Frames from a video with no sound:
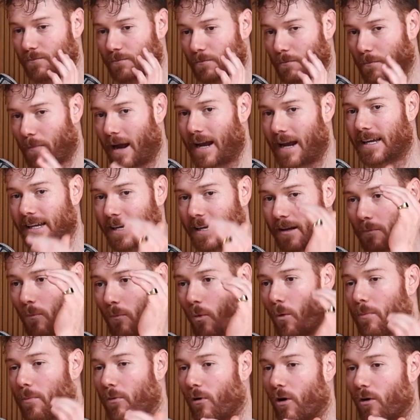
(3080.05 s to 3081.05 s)
making
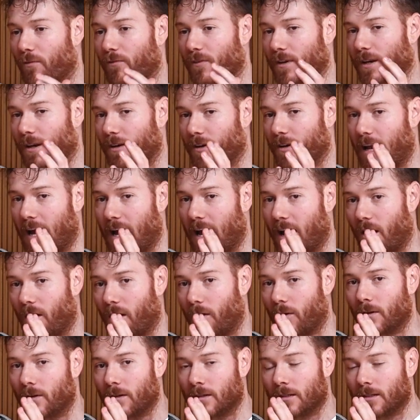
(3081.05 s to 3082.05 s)
more profit.
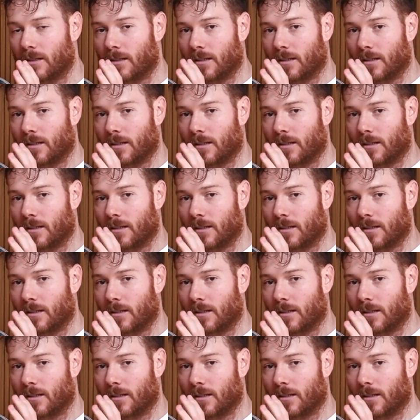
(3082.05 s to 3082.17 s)
Now,